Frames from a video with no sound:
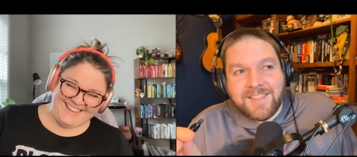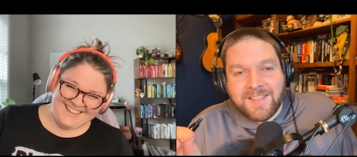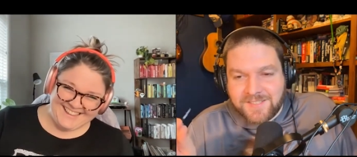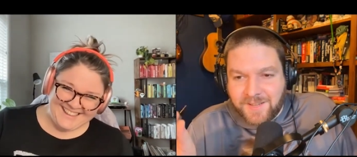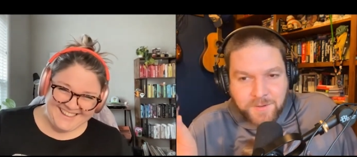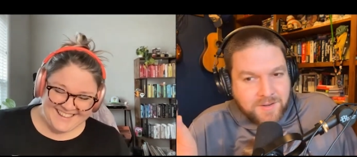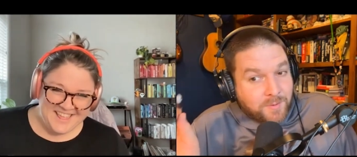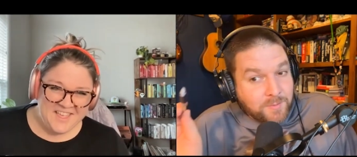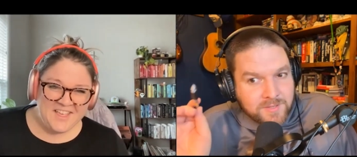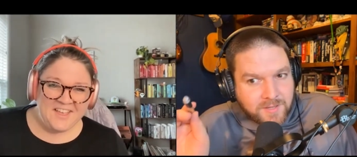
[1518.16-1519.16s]
Speaker 1: That's not.
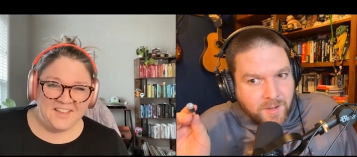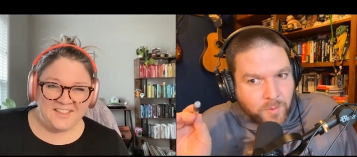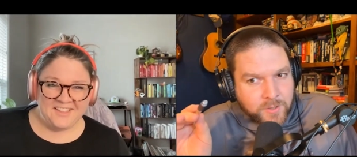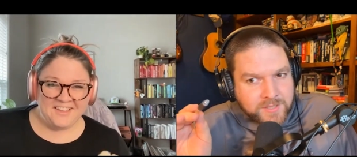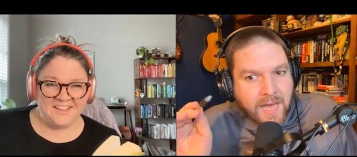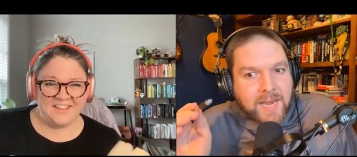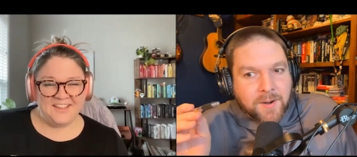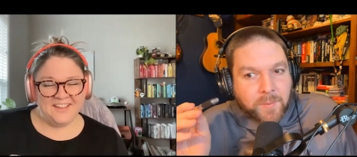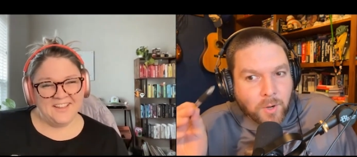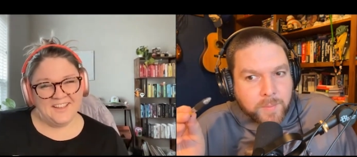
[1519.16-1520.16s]
I was. I was not
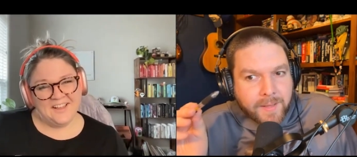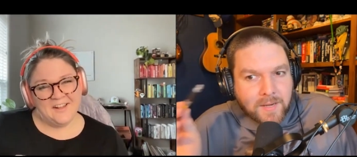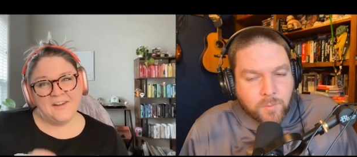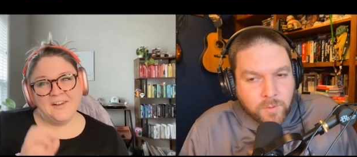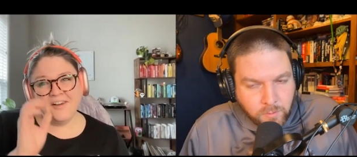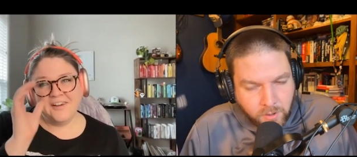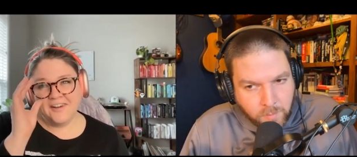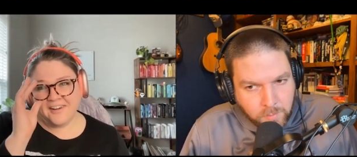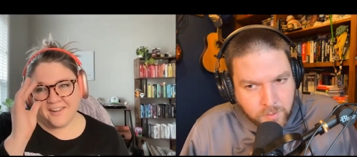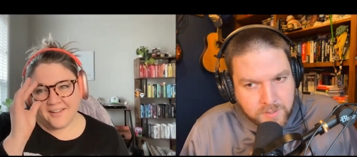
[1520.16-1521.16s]
in a boy band. We were
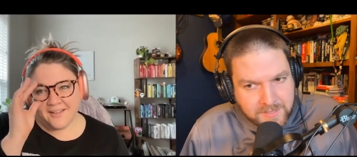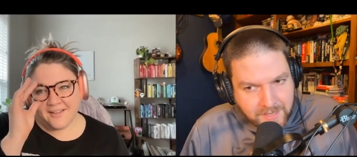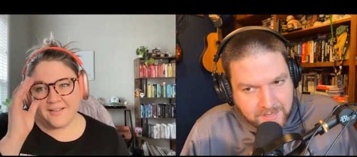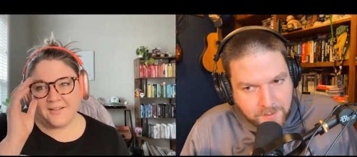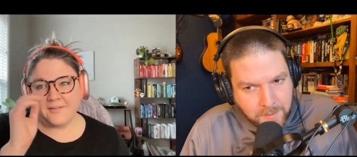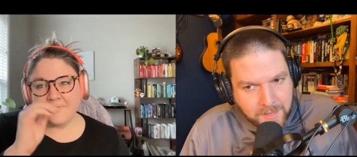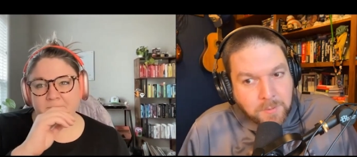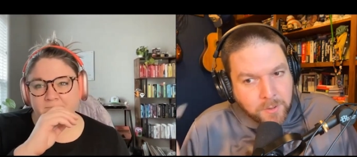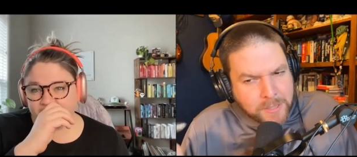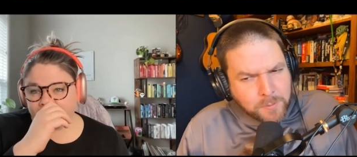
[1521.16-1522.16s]
all boys and in a
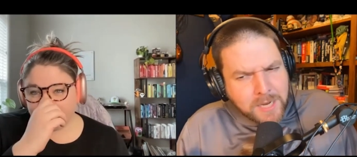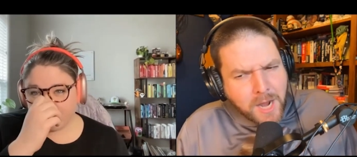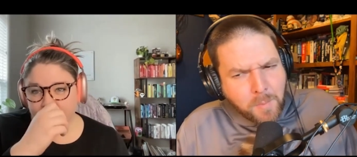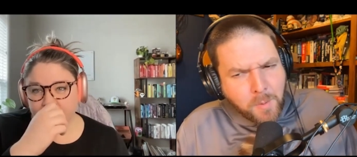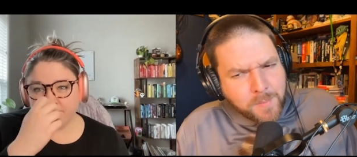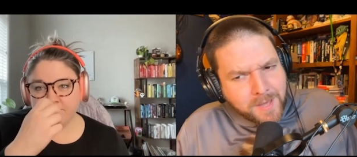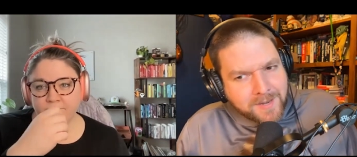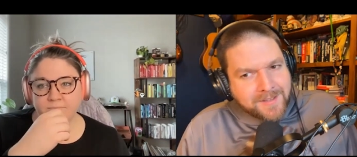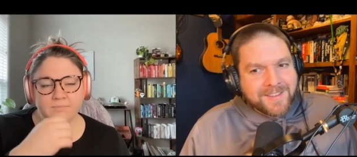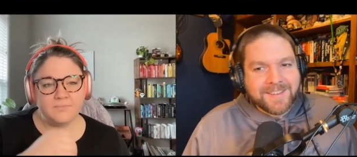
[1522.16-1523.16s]
band, but it was not a boy
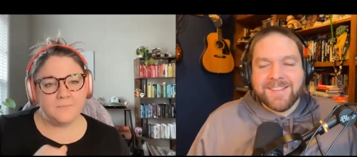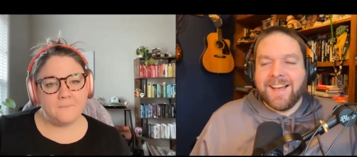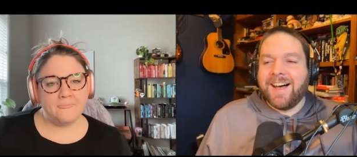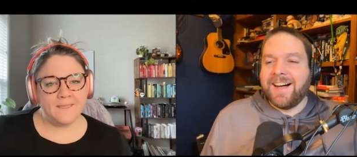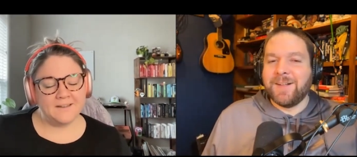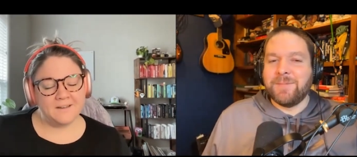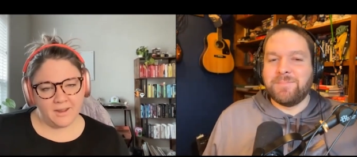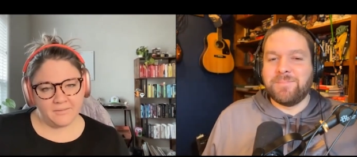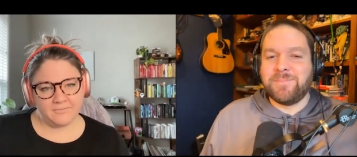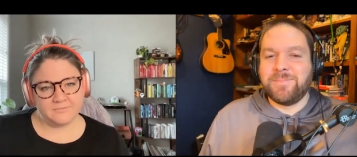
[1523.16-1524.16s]
band. Um,
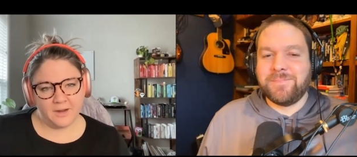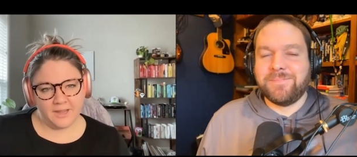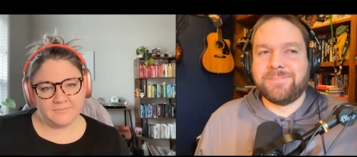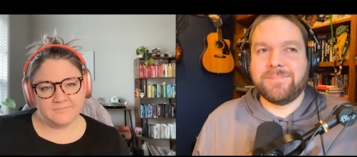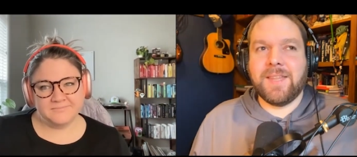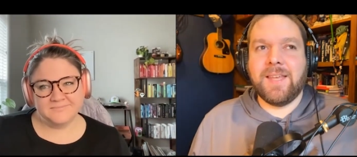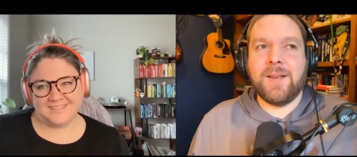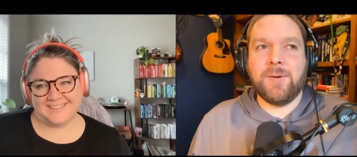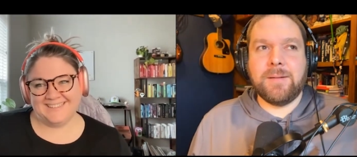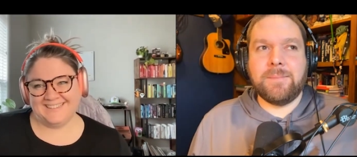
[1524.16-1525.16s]
right. Right.
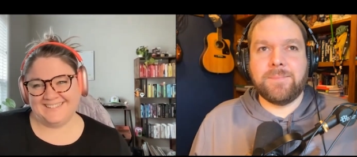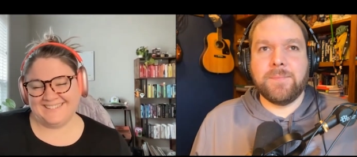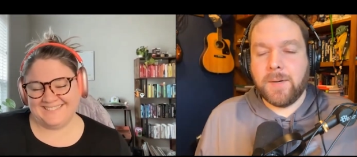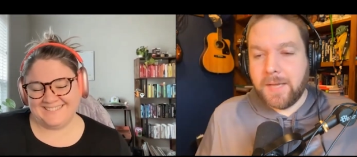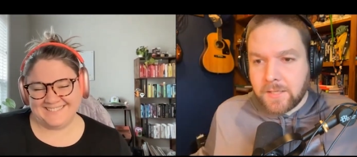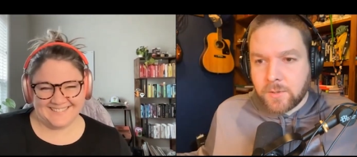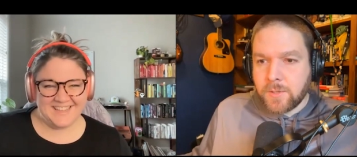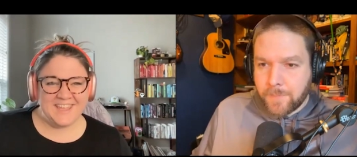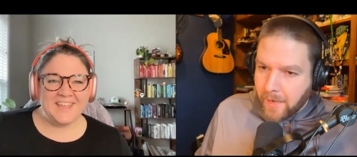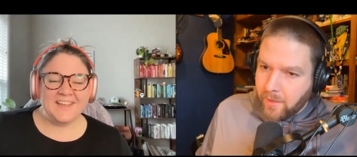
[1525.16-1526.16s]
Anyway, but yeah, so it
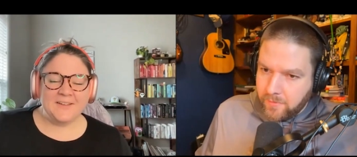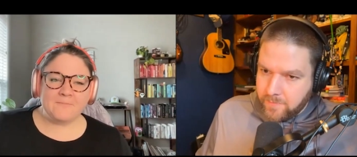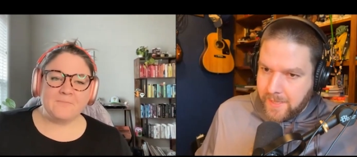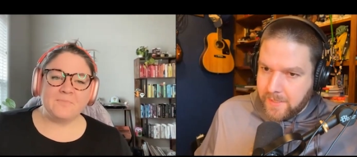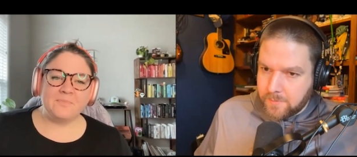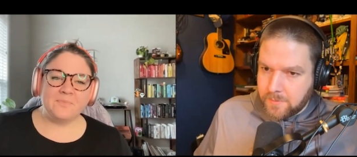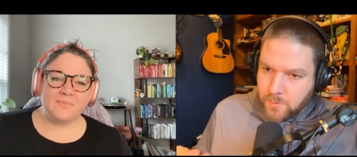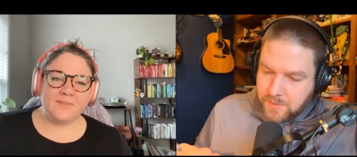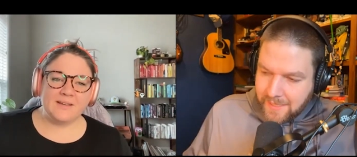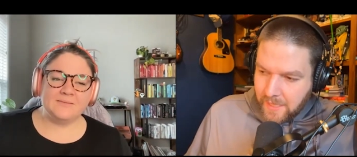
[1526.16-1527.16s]
was a battle of the bands
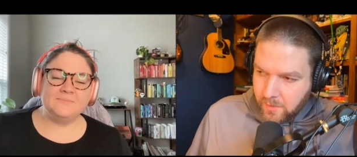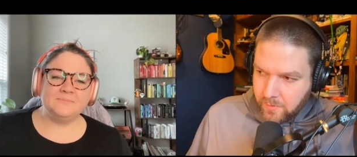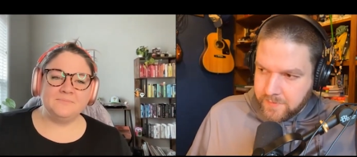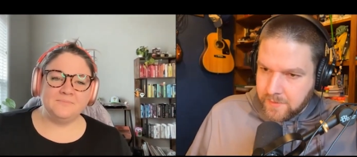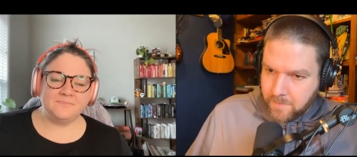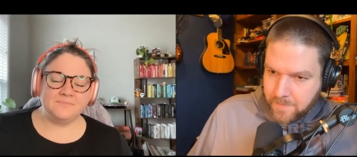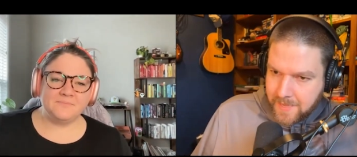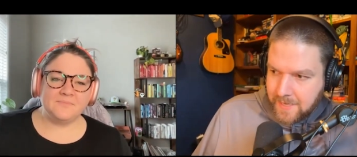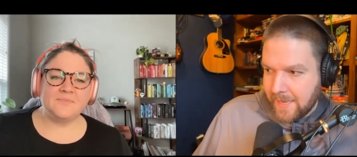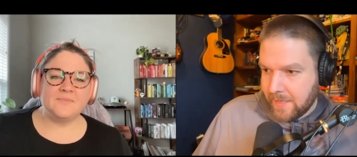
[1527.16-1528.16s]
between the elves and the
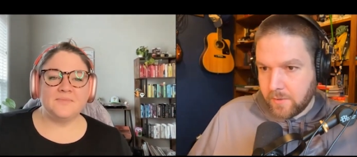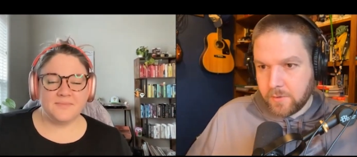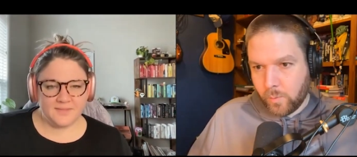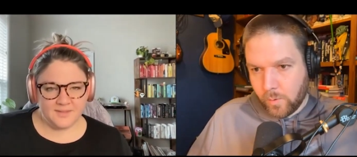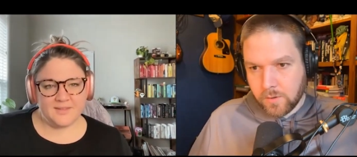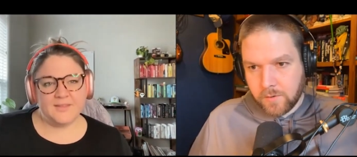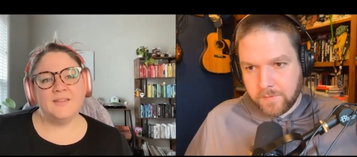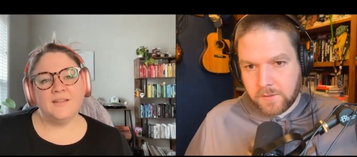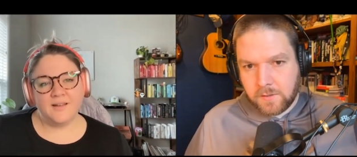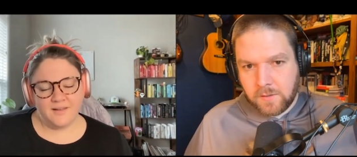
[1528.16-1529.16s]
men and the
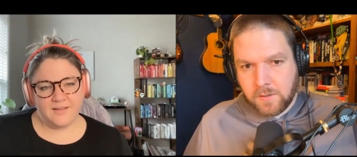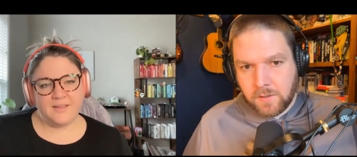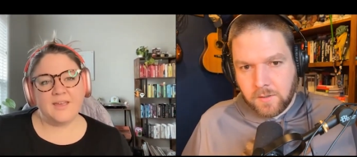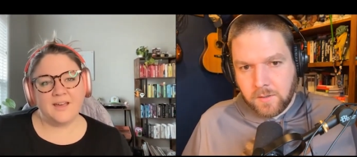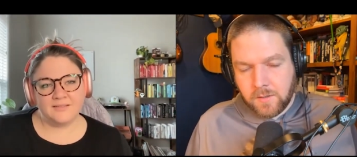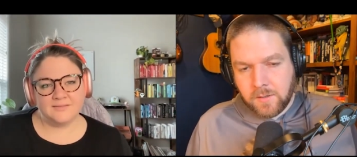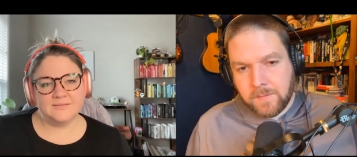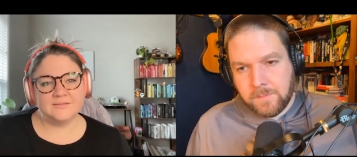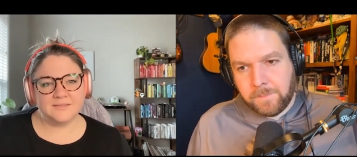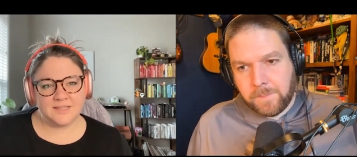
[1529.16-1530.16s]
dwarves.
Speaker 2: Yeah.
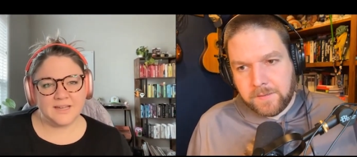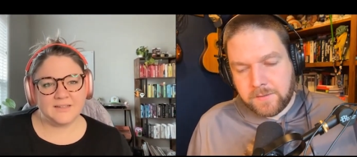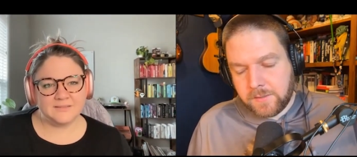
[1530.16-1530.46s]
Yeah.